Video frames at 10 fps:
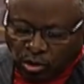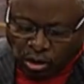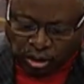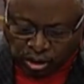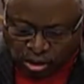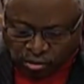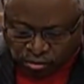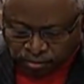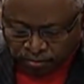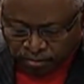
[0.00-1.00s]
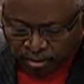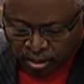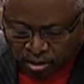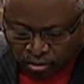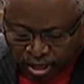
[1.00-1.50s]
look at those,
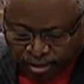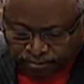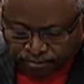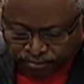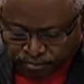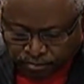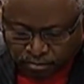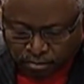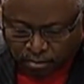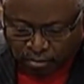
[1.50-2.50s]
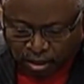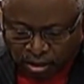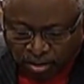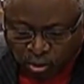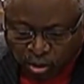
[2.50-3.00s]
okay?
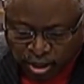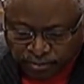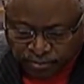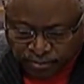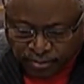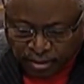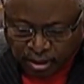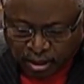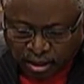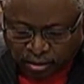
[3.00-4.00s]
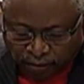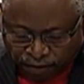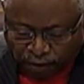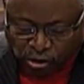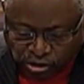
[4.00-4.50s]
Number one, the
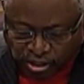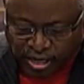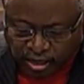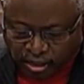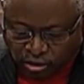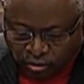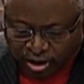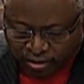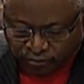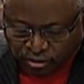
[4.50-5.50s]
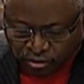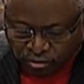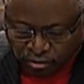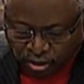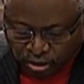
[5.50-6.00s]
first thing you have to
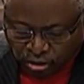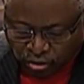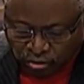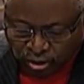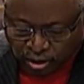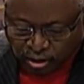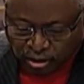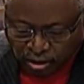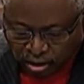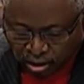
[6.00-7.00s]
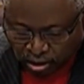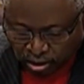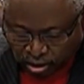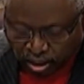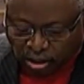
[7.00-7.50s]
do to
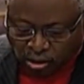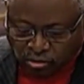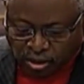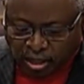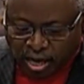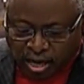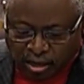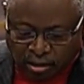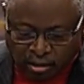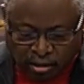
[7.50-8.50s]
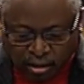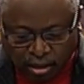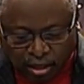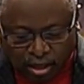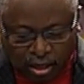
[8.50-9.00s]
get close to God
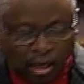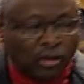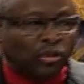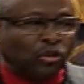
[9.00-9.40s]
is you